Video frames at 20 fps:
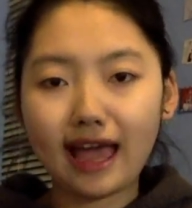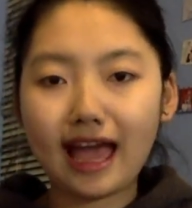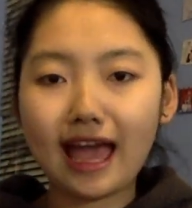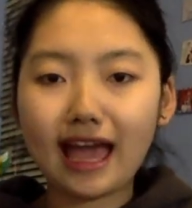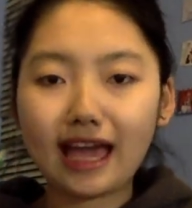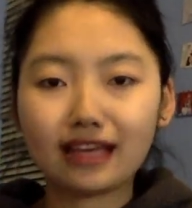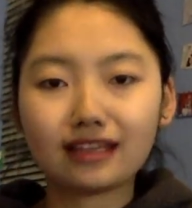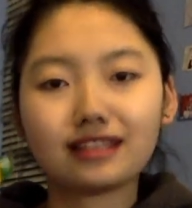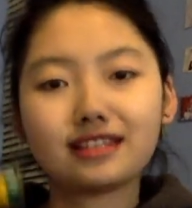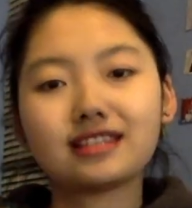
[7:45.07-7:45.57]

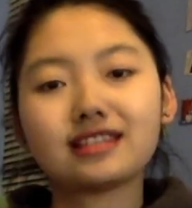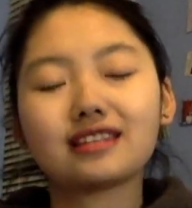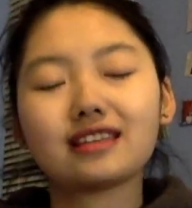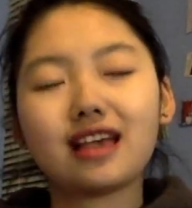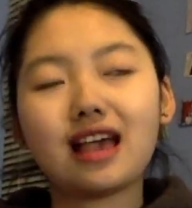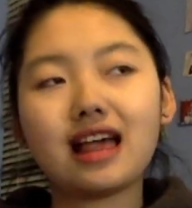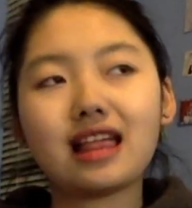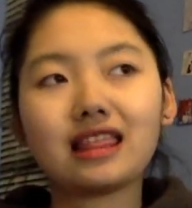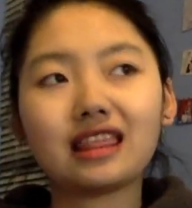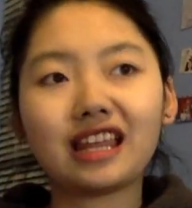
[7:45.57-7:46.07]

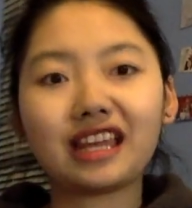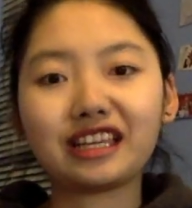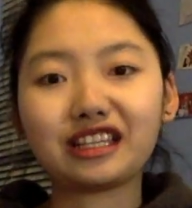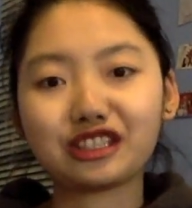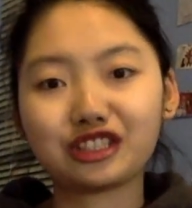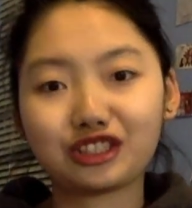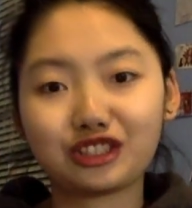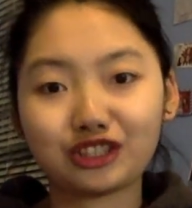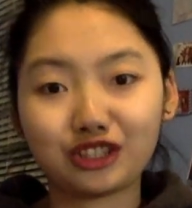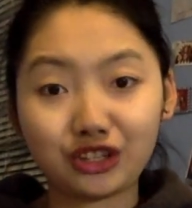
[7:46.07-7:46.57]
acts like a
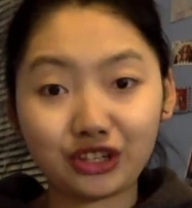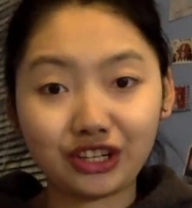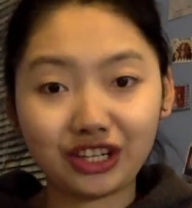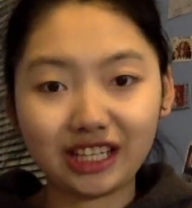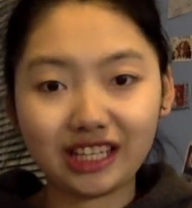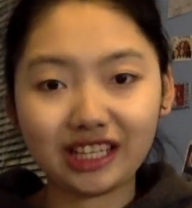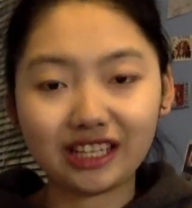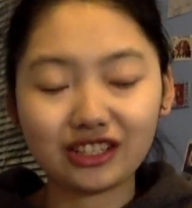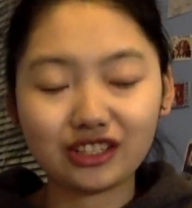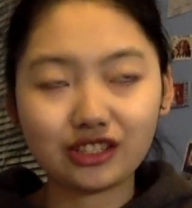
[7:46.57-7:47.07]

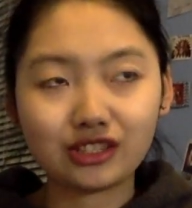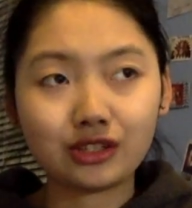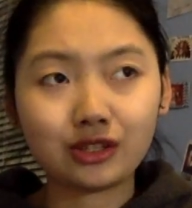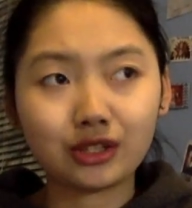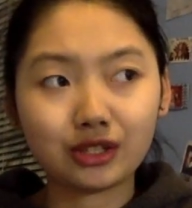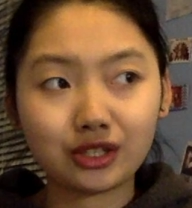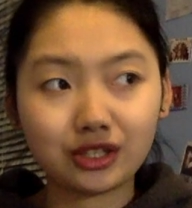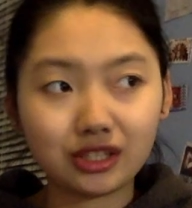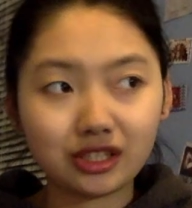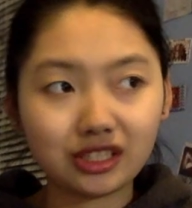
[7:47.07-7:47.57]

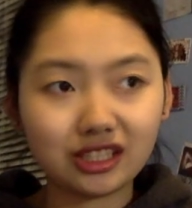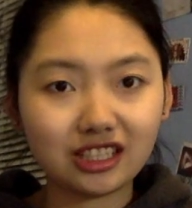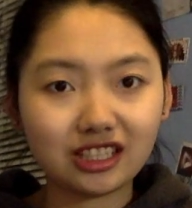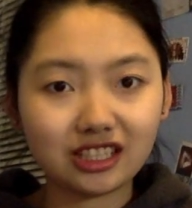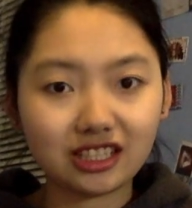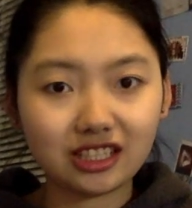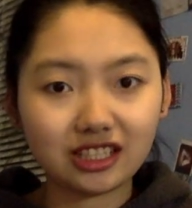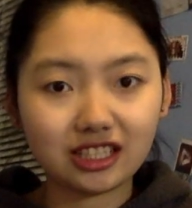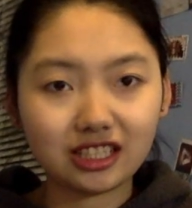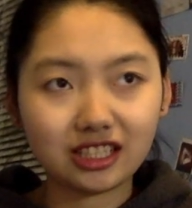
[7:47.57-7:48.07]
stirrer
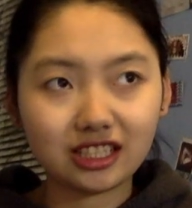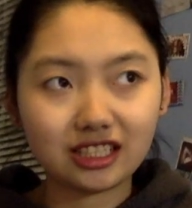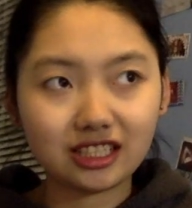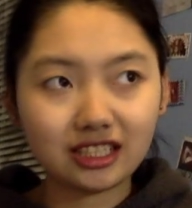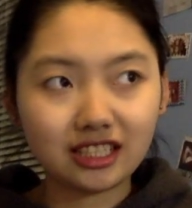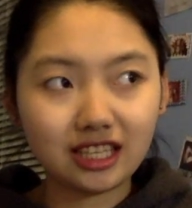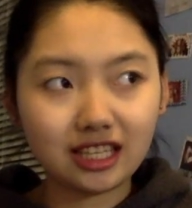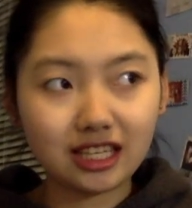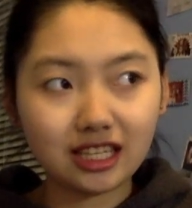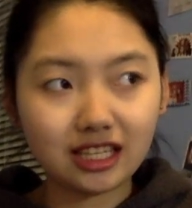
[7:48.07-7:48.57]

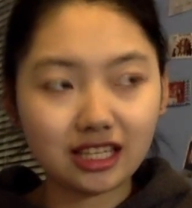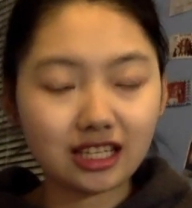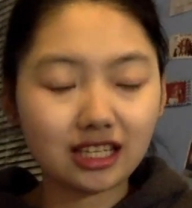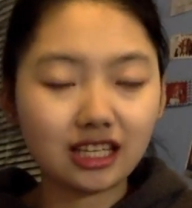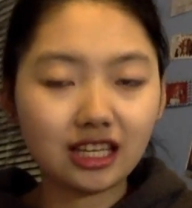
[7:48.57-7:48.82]
stick.